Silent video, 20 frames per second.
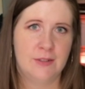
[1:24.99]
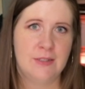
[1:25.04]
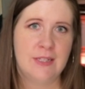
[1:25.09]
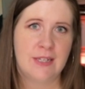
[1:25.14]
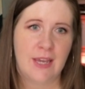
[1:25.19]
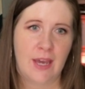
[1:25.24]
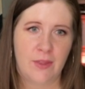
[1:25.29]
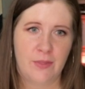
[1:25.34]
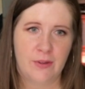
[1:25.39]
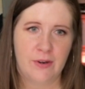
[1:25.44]

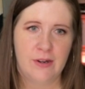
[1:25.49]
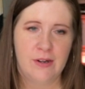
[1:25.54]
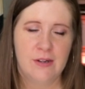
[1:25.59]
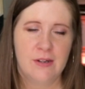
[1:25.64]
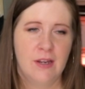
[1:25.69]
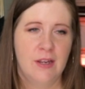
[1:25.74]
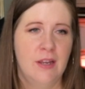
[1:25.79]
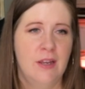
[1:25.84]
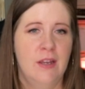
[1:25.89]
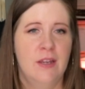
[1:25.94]
together
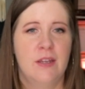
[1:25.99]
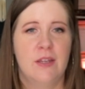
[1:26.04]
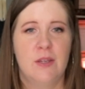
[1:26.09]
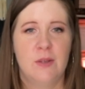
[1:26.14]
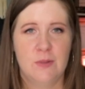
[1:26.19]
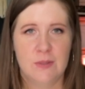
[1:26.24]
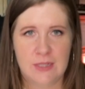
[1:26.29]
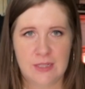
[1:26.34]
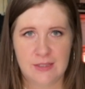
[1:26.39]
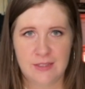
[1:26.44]

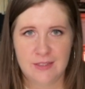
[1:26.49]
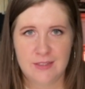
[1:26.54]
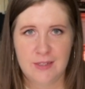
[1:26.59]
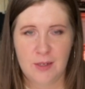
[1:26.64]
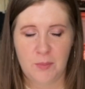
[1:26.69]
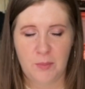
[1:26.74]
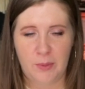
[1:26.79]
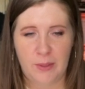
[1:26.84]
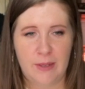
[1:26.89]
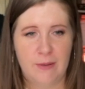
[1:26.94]
using this
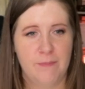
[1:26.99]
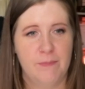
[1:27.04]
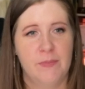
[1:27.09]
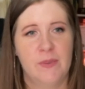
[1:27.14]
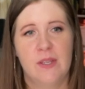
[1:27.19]
template.